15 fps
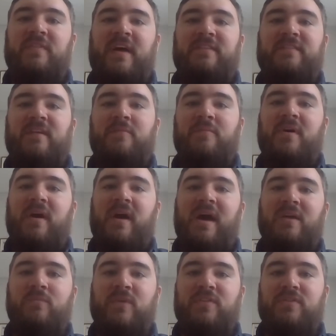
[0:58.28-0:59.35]
summer.
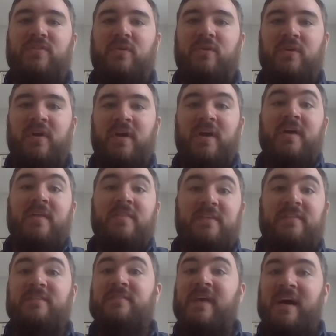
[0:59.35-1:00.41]
And we thought,
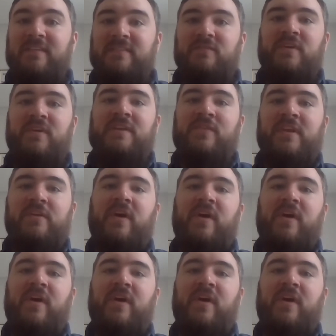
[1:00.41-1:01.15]
that's a really, really great